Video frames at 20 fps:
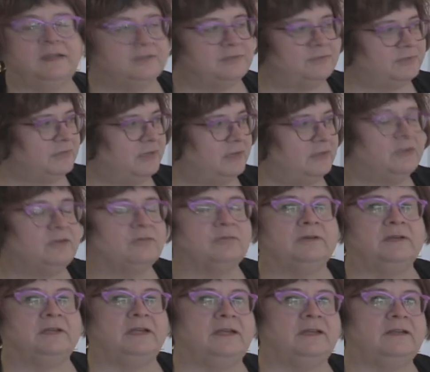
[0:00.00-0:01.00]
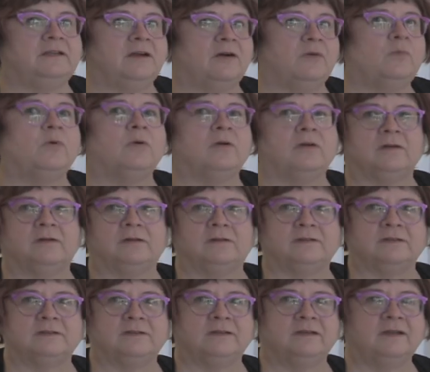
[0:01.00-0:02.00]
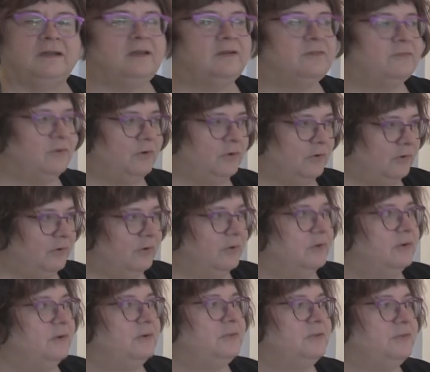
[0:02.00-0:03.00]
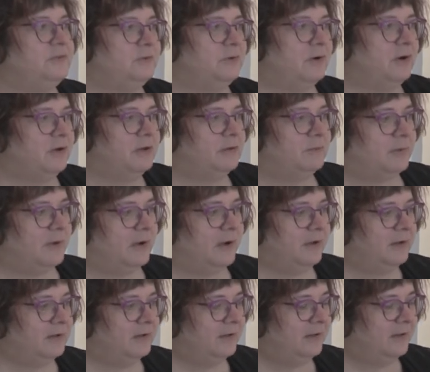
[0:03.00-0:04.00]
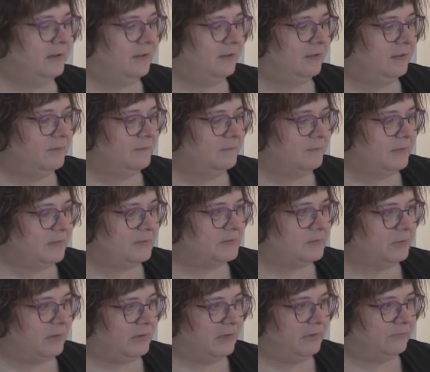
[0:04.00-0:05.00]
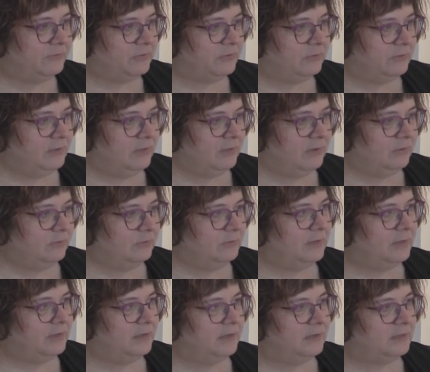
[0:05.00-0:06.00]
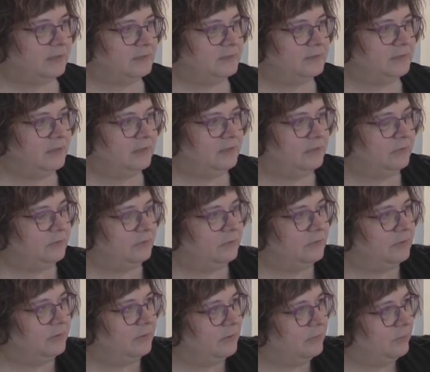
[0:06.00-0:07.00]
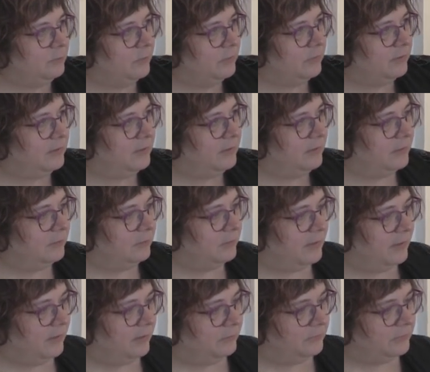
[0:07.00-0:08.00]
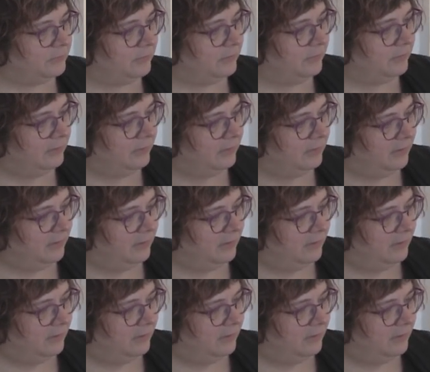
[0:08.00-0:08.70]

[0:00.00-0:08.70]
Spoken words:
instead create a world for her to occupy. So I left her alone and I continued working around her,